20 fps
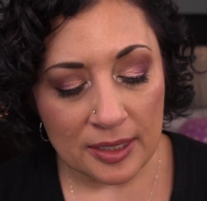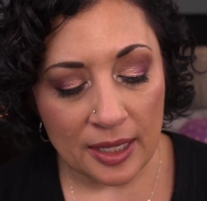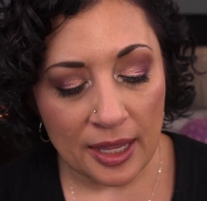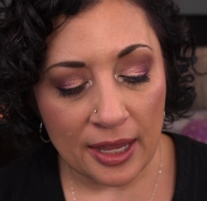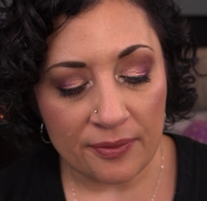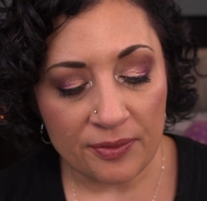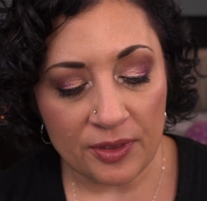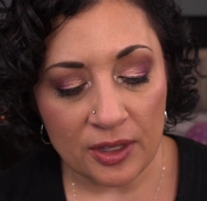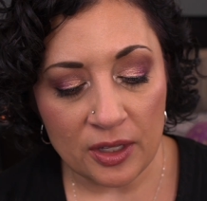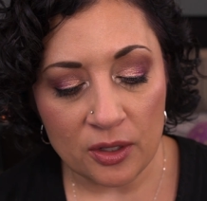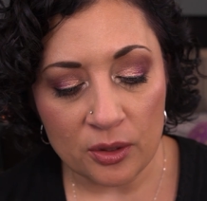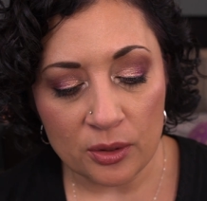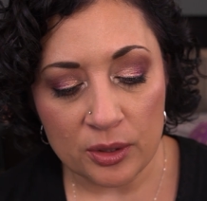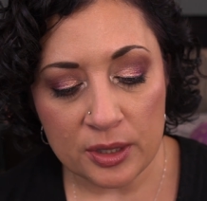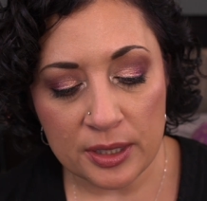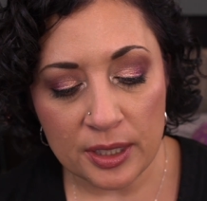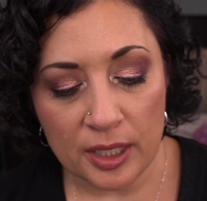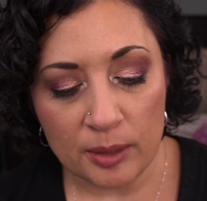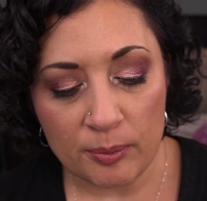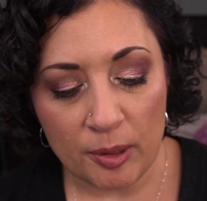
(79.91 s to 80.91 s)
I have the Your
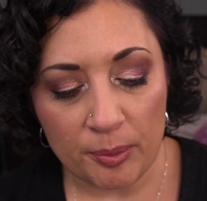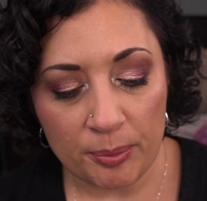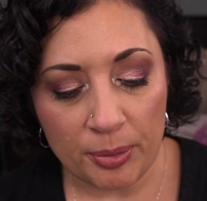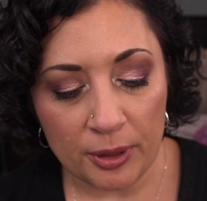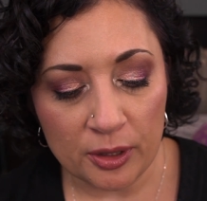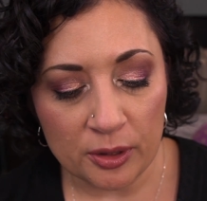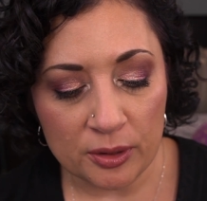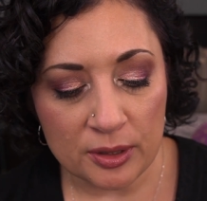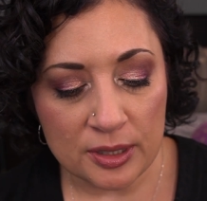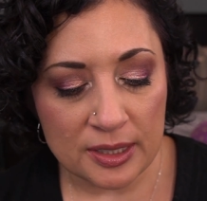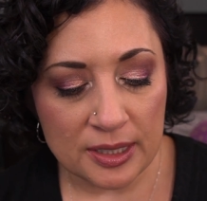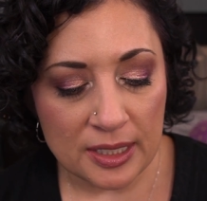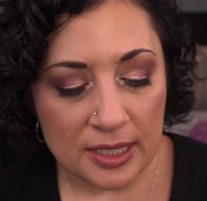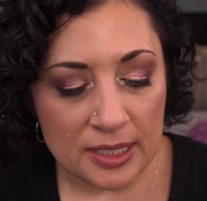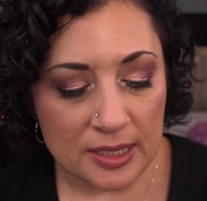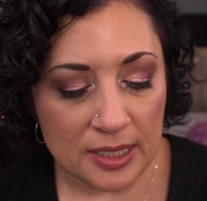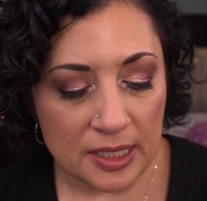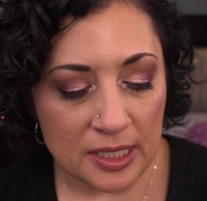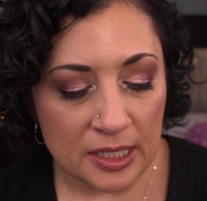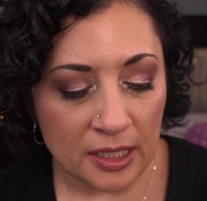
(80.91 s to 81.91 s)
Skin But Better
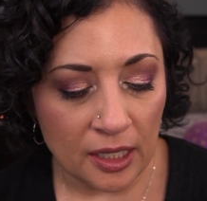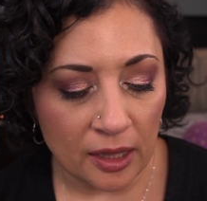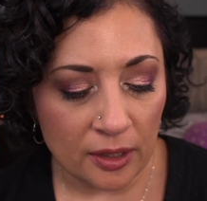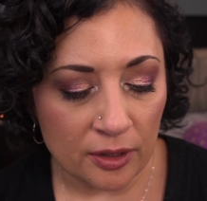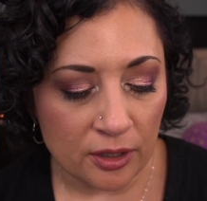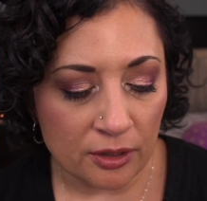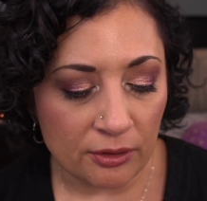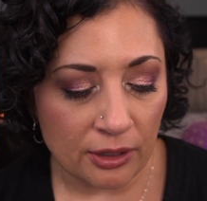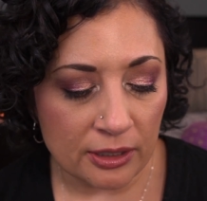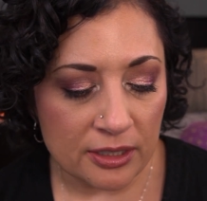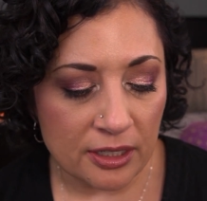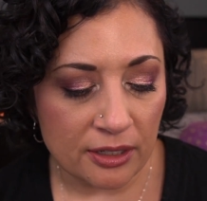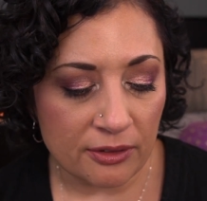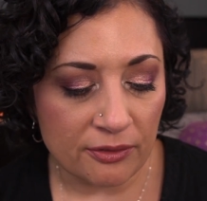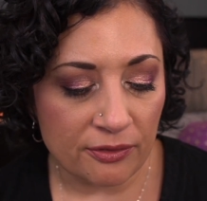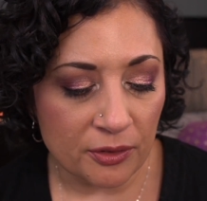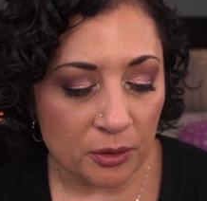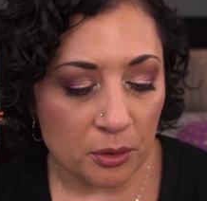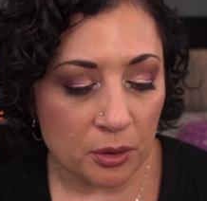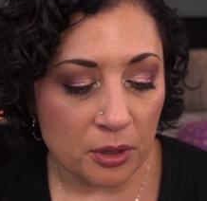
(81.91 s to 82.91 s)
CC Color Correcting
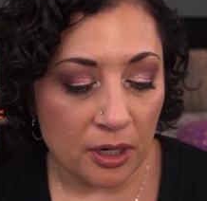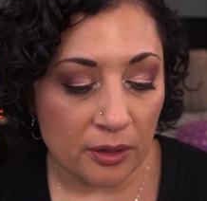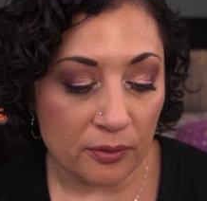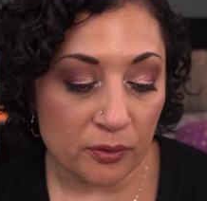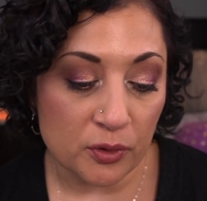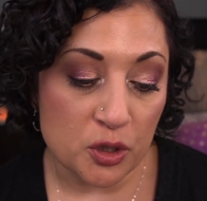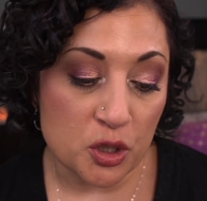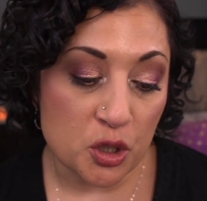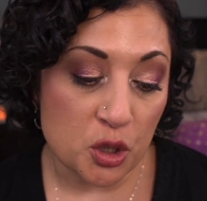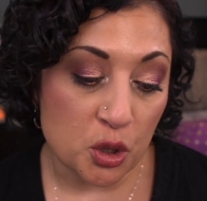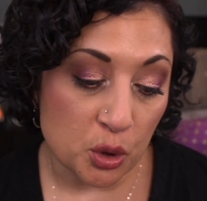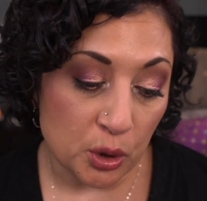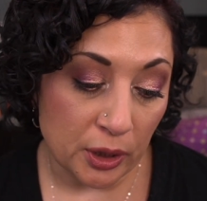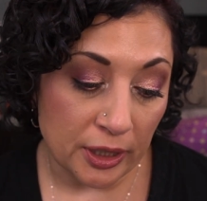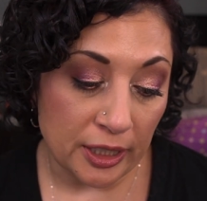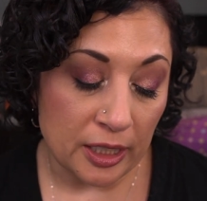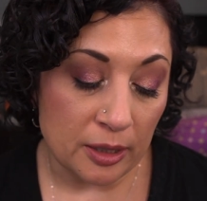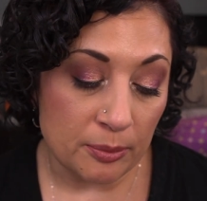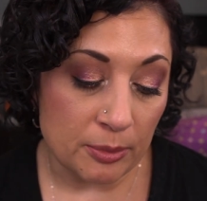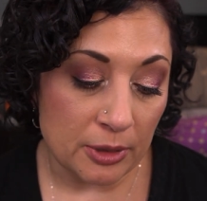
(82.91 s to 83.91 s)
Full Coverage
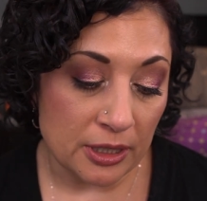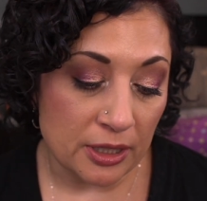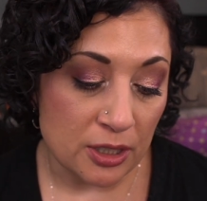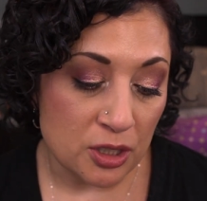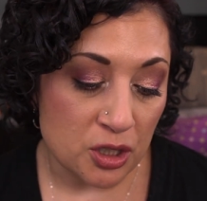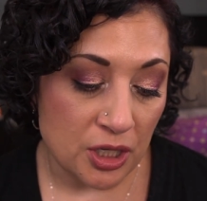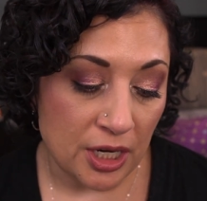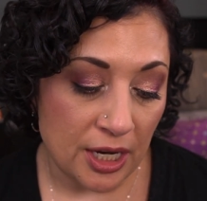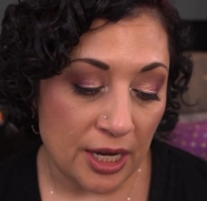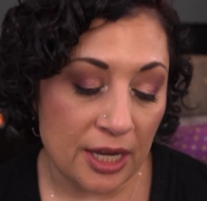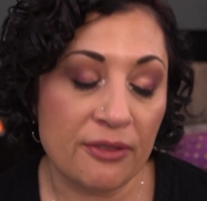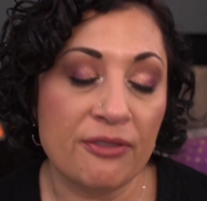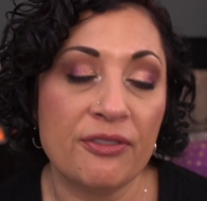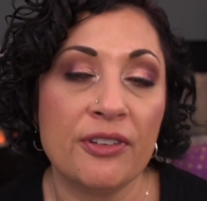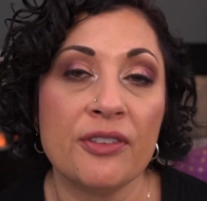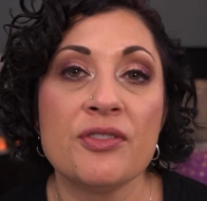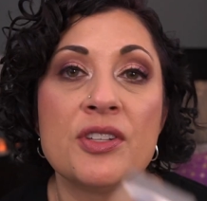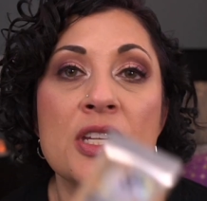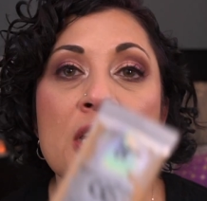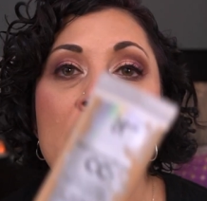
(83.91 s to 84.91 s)
Cream in the shade
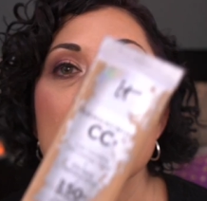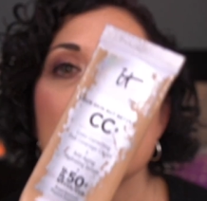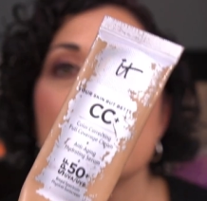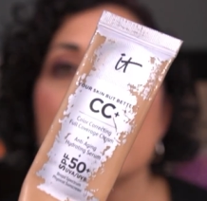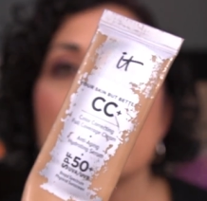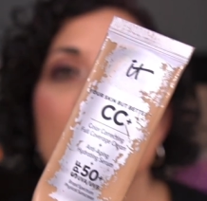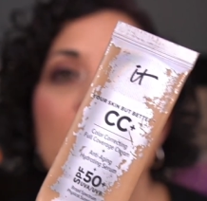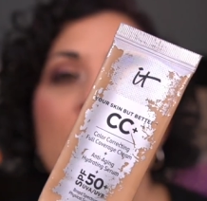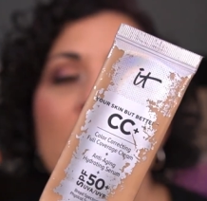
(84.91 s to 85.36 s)
50